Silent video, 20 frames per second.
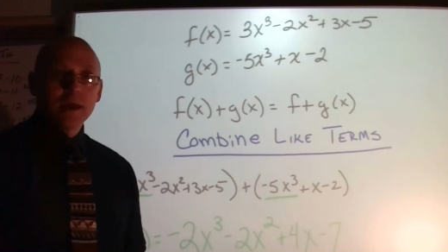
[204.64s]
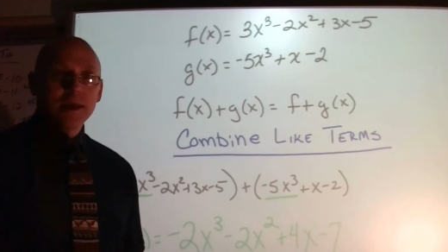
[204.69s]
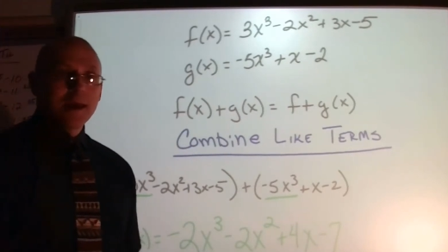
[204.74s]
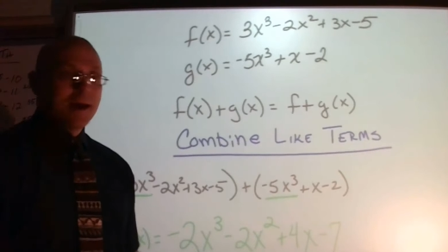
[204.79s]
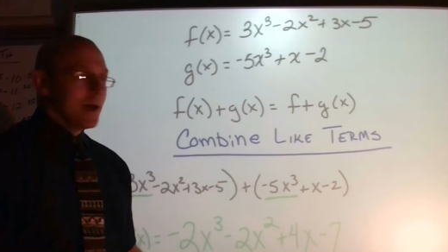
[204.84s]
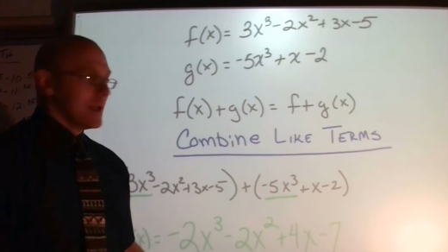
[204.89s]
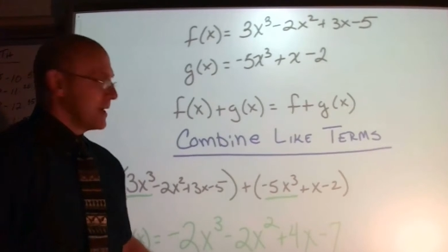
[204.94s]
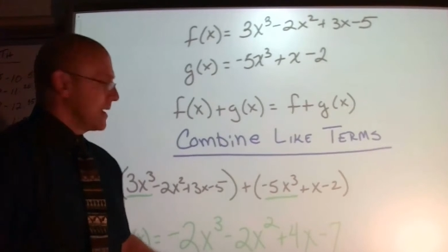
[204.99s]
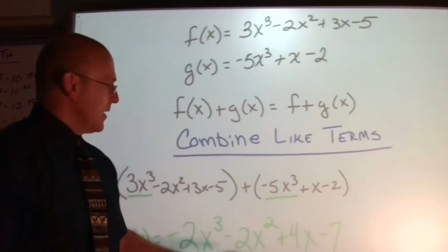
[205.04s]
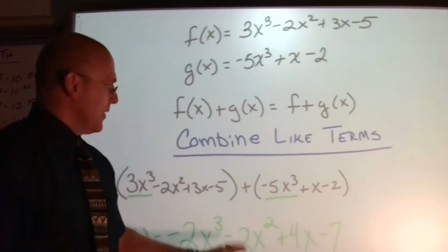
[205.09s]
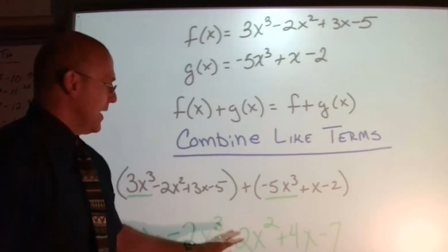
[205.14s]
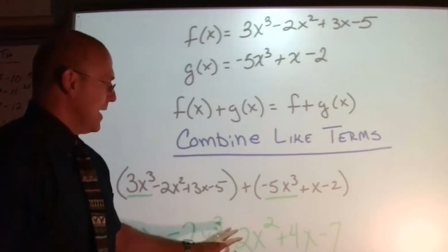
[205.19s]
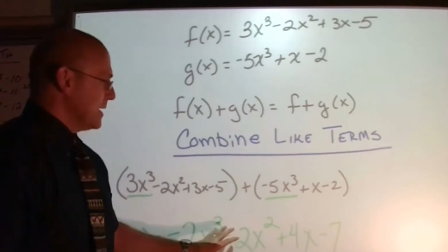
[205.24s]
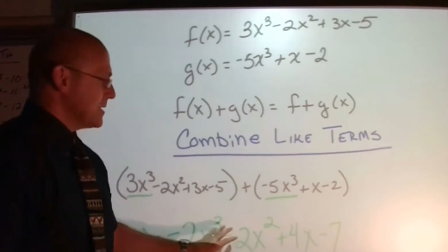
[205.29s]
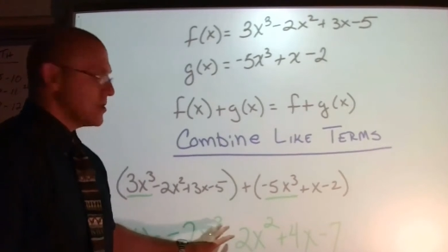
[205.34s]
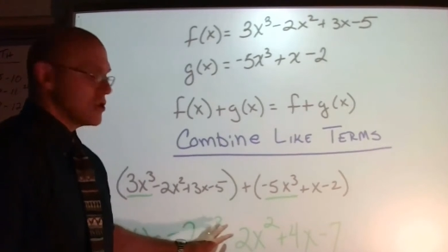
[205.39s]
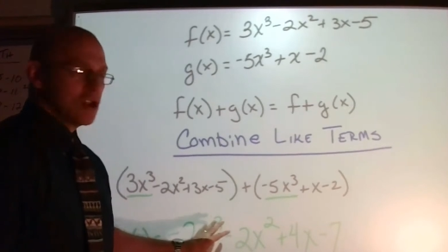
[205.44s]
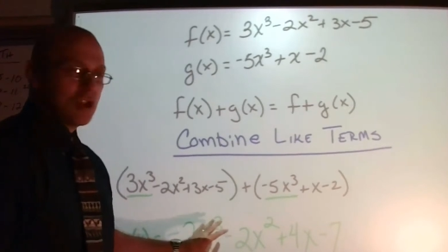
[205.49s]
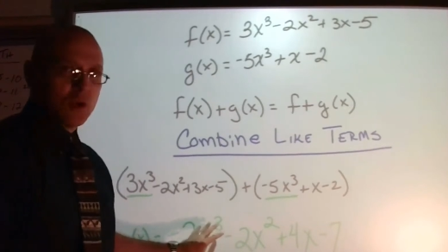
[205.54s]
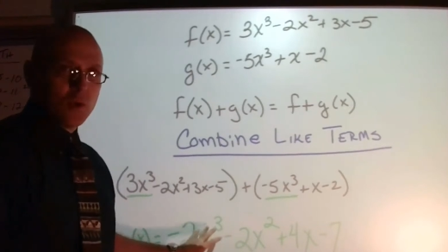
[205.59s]
There it is.
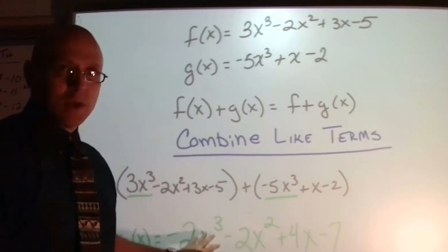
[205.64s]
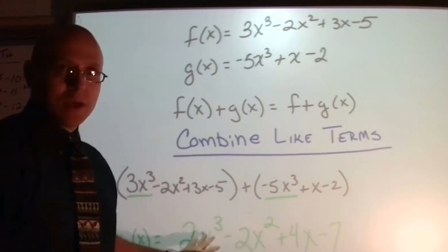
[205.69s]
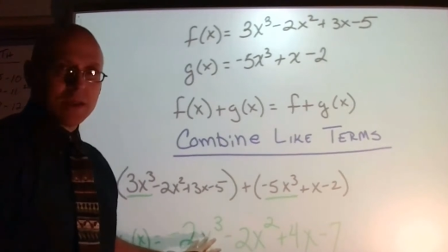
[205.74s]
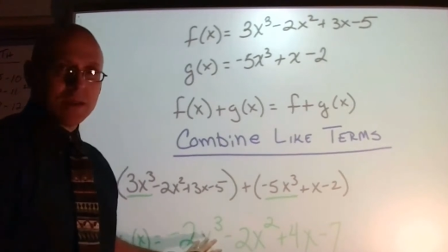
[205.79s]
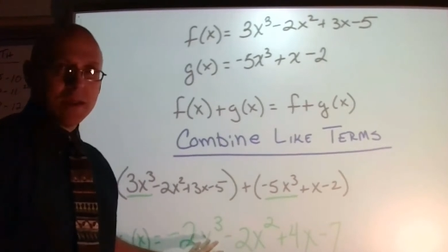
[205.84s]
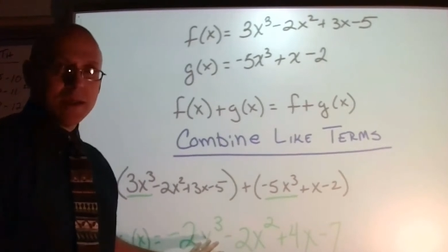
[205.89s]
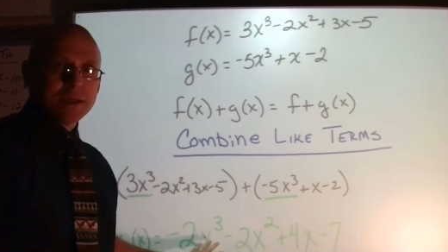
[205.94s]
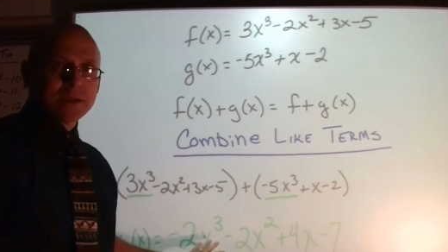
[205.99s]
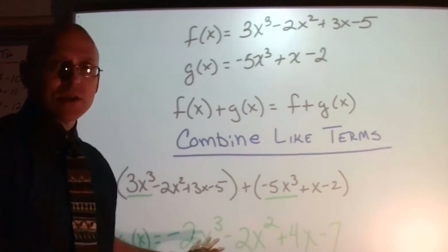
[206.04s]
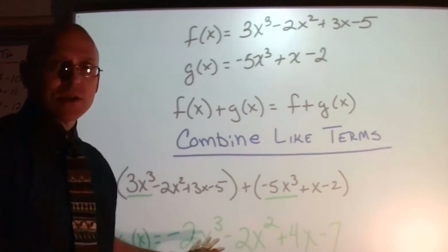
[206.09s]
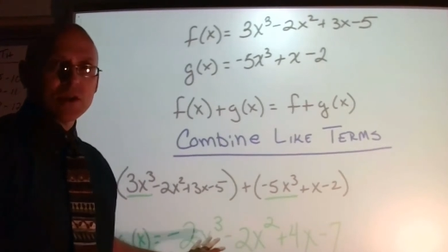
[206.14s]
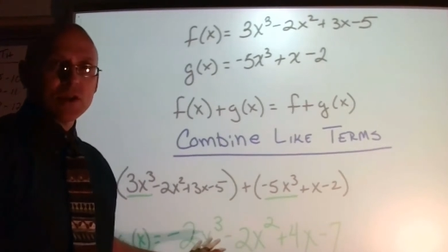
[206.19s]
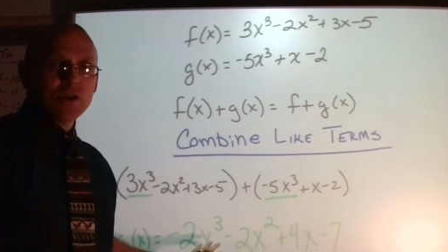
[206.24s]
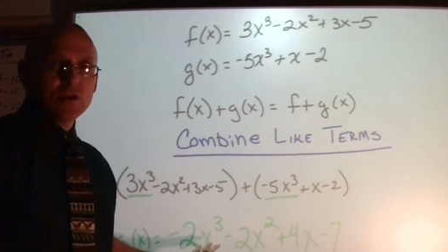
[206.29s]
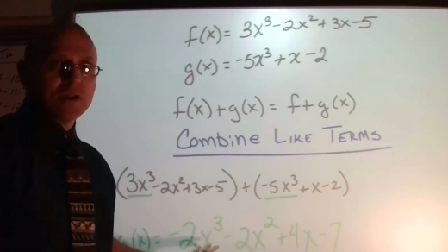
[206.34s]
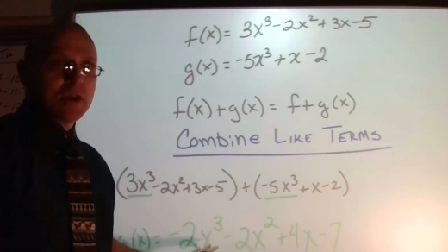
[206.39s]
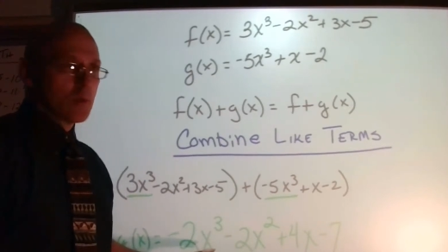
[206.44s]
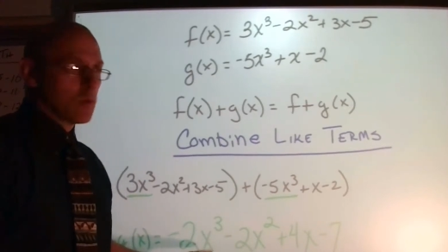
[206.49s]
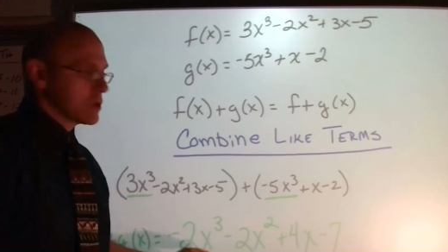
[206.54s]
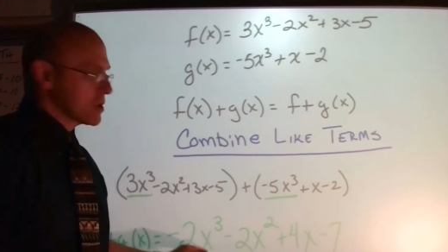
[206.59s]
Done.
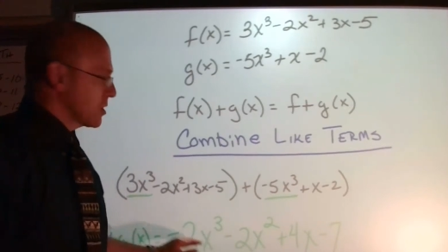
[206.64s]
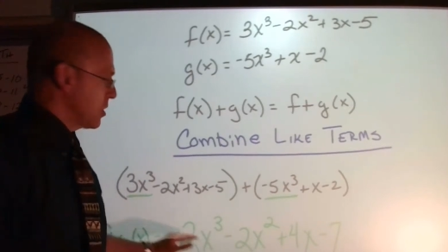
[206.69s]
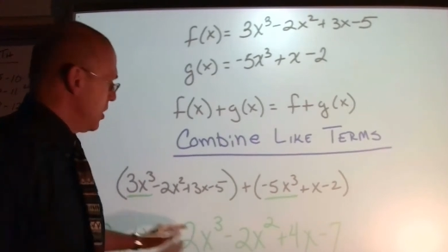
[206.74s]
Okay?